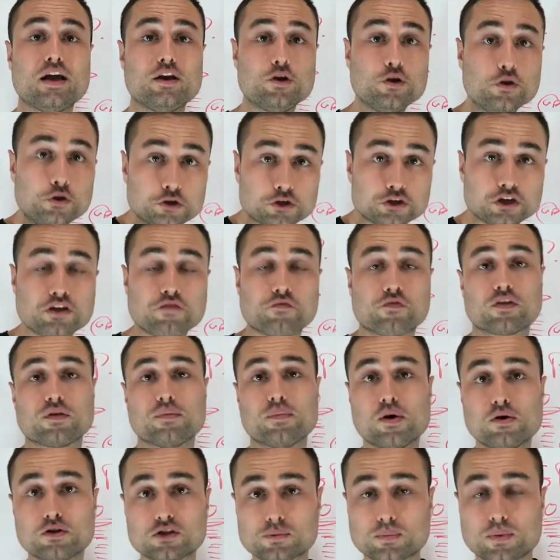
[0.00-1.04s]
And usually for
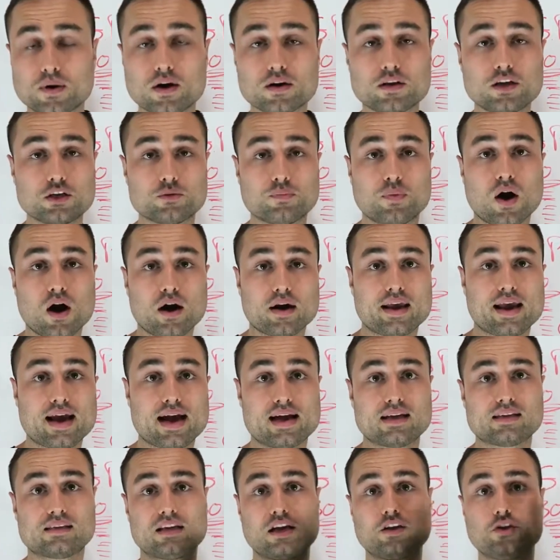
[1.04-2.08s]
the most part, these
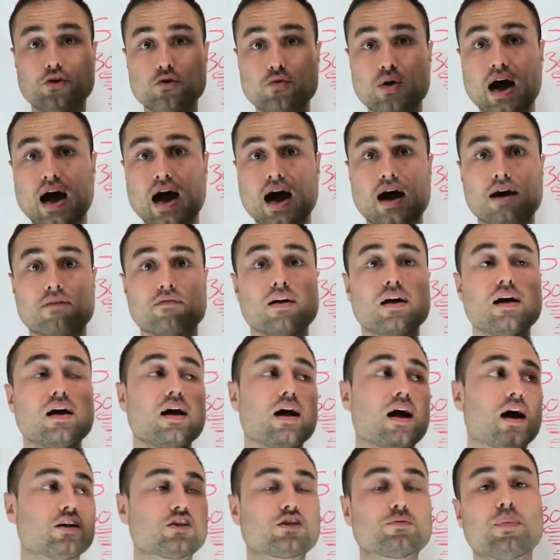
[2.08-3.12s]
podcasts, they do have
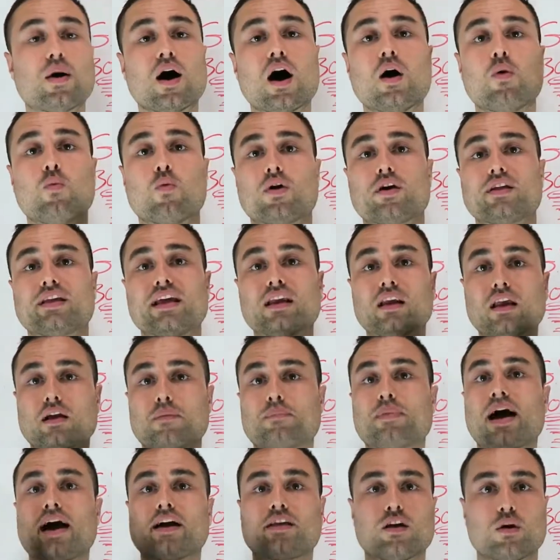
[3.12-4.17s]
a spot where they
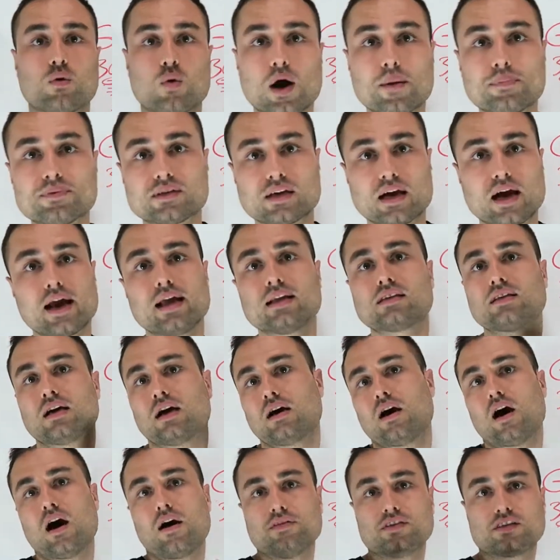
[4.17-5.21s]
link back to your website. It's
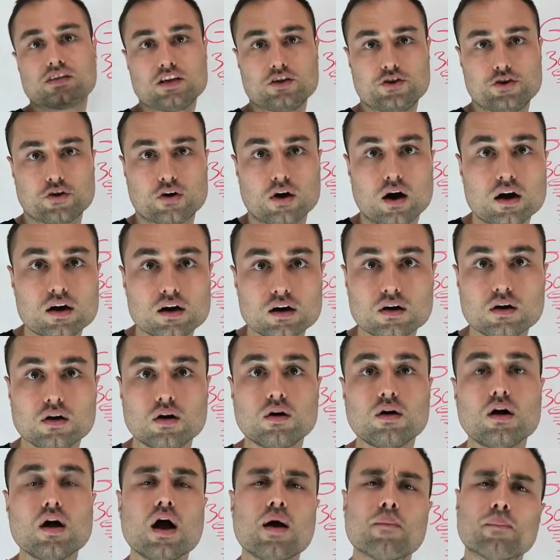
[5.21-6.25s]
not obviously to your
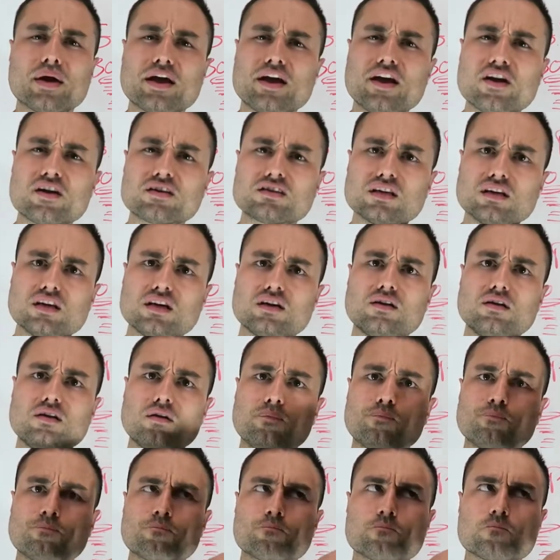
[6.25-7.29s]
article, but here's a
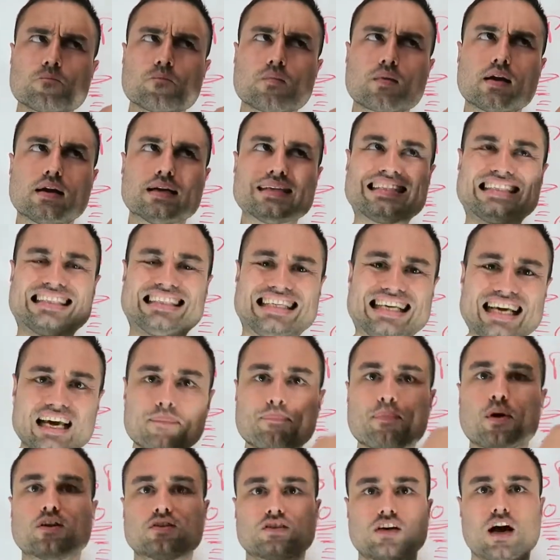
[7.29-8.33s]
little
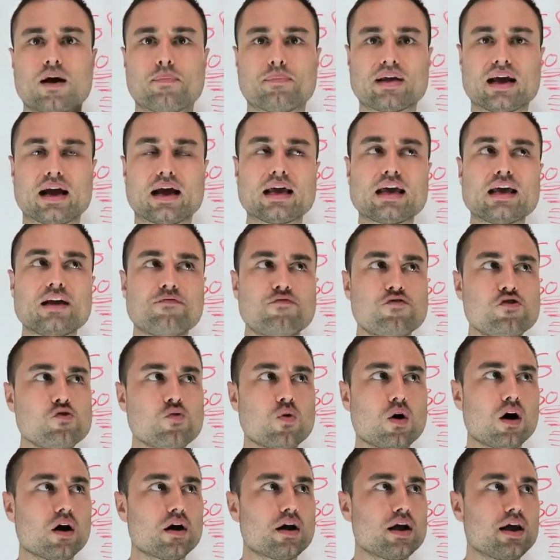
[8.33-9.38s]
tip on top of that. If
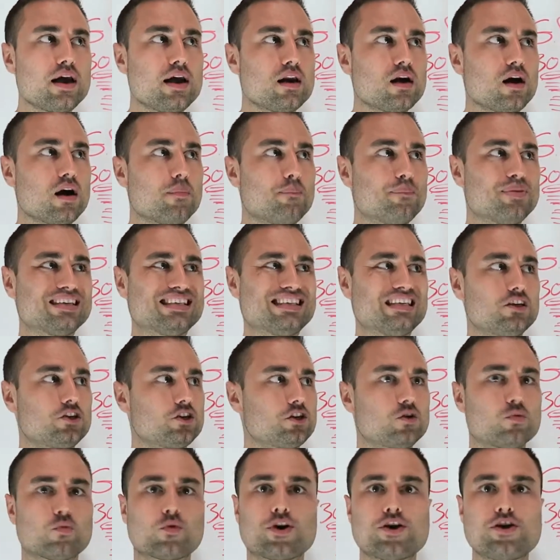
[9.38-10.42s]
you are in a
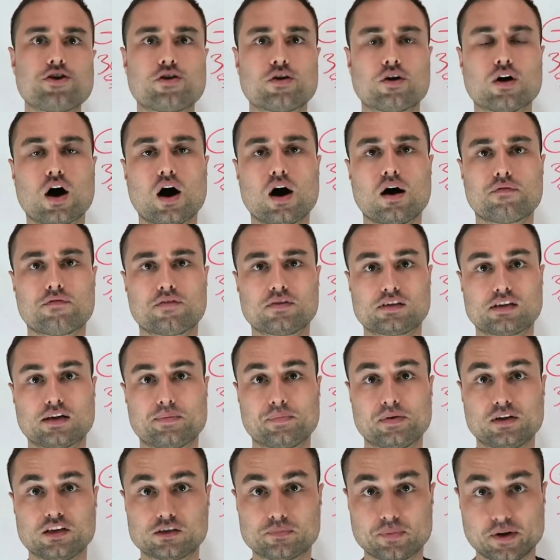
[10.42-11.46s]
position where you can offer
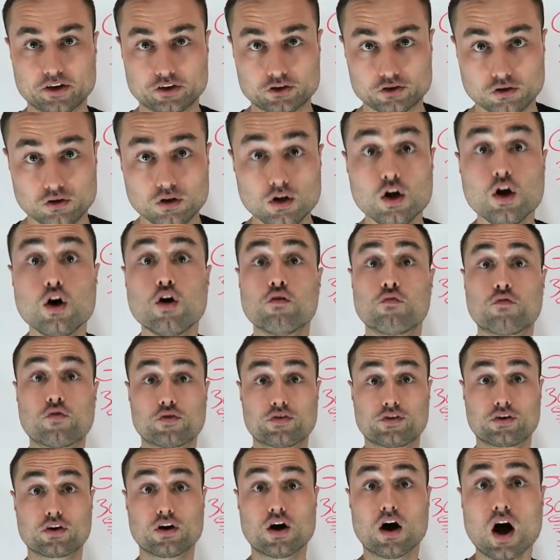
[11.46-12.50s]
something special
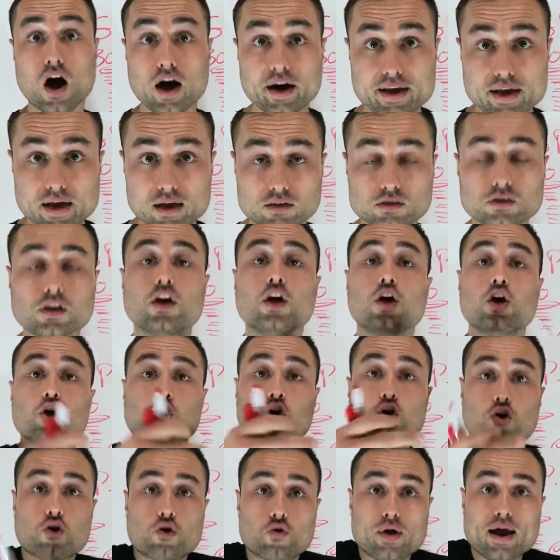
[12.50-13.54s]
for their audience,
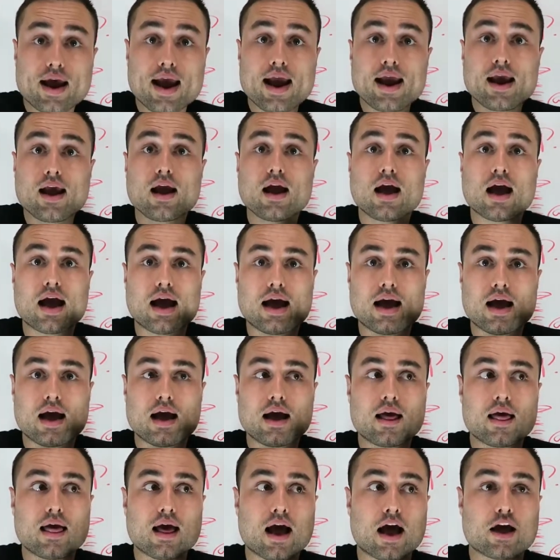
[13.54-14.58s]
create
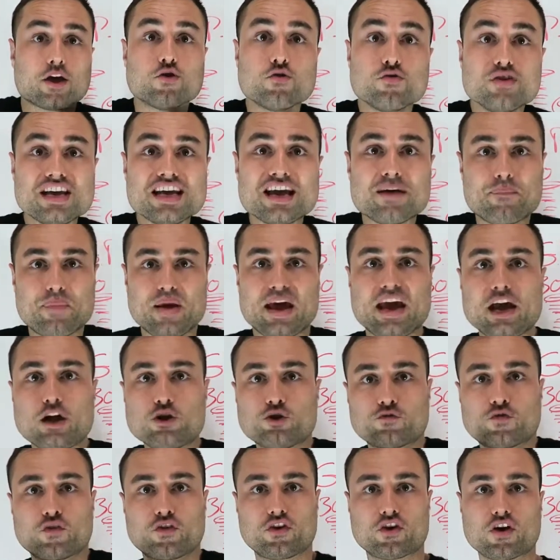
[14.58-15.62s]
a, a, unique
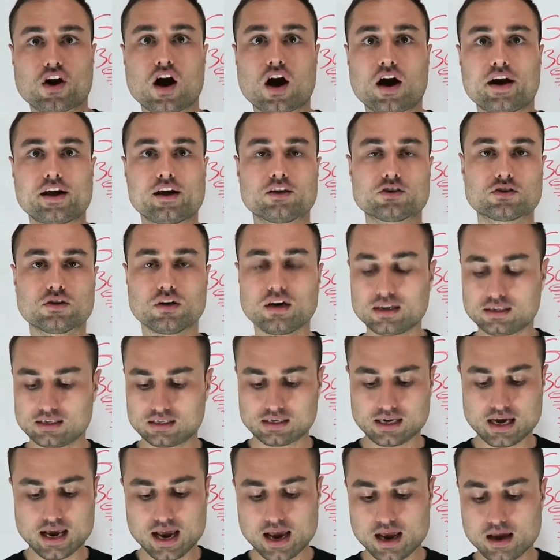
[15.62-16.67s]
page for their audience. So
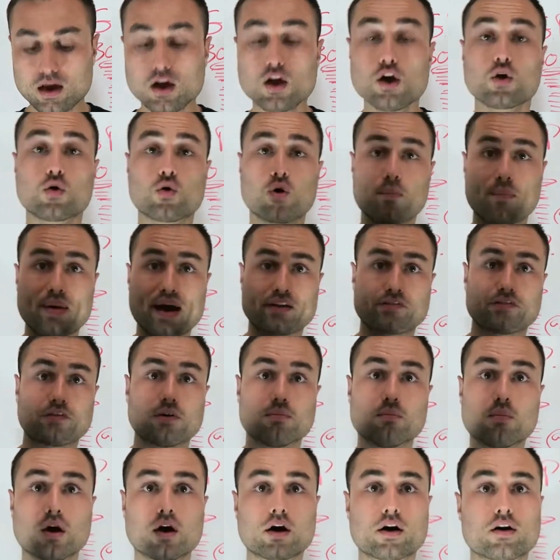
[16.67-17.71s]
let's say, going back to
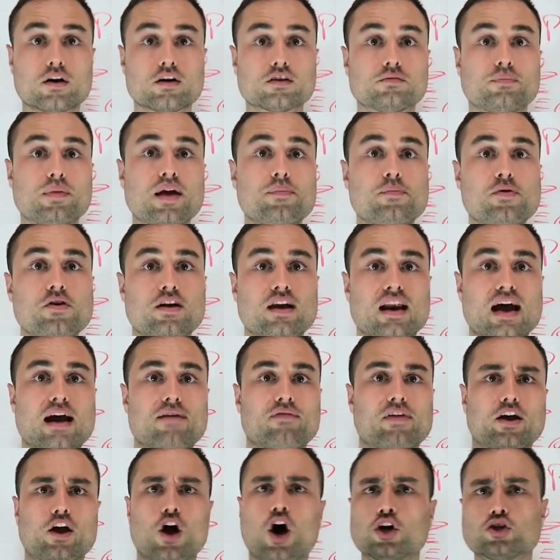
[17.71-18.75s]
the markers, maybe you can
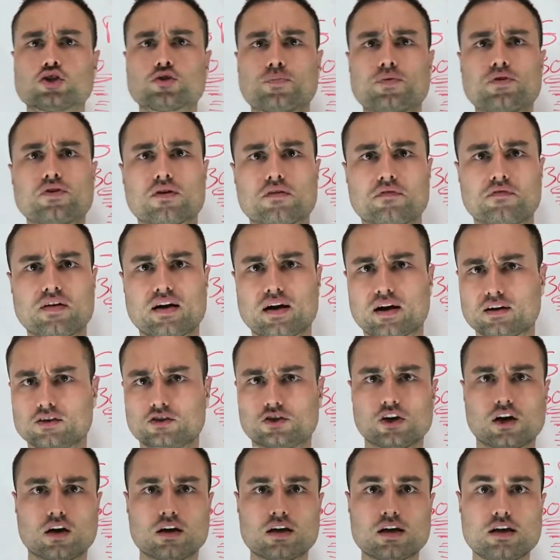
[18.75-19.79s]
have like Entrepreneur on Fire
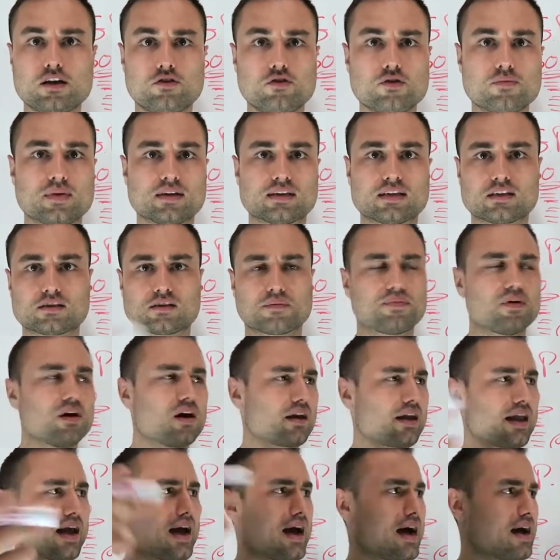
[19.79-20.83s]
because John Lee Dumas has a
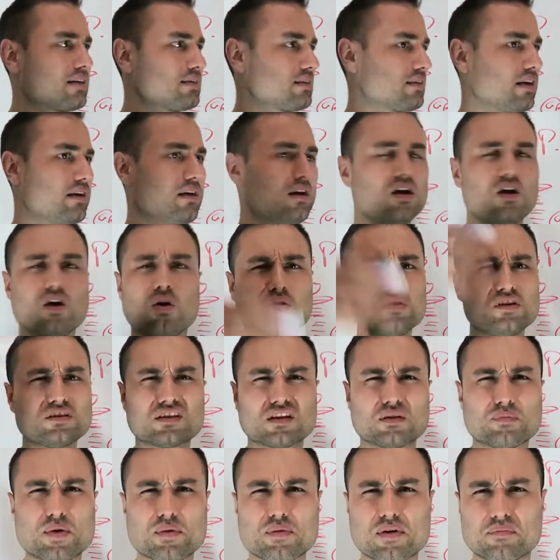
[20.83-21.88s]
podcast and all
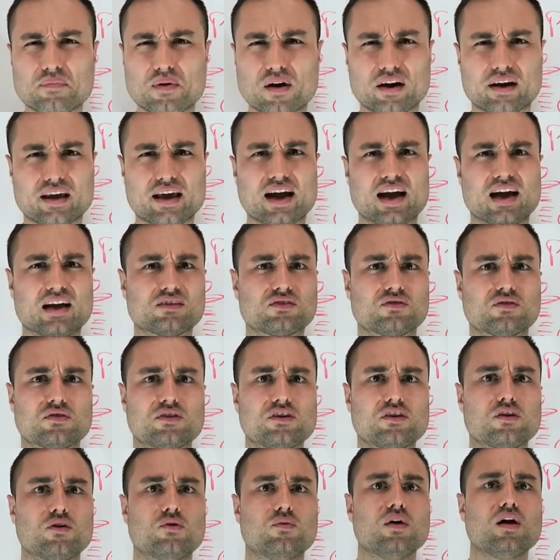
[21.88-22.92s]
these other people have podcasts
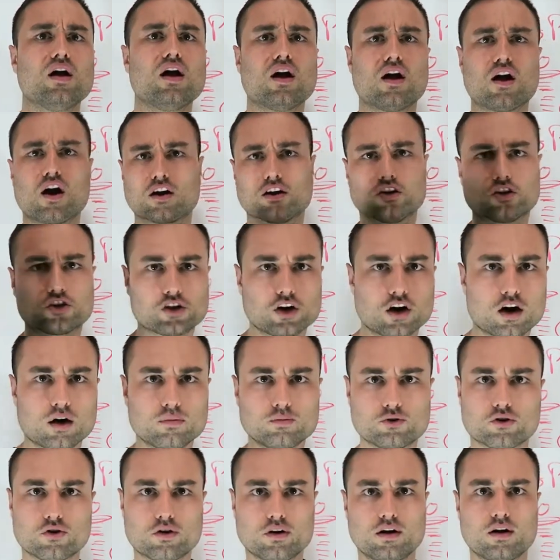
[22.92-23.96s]
or, you know, Art of
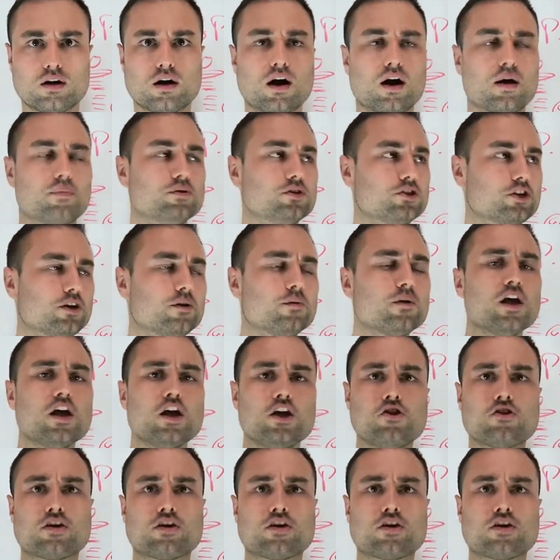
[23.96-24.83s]
Charm, Jordan Harbinger.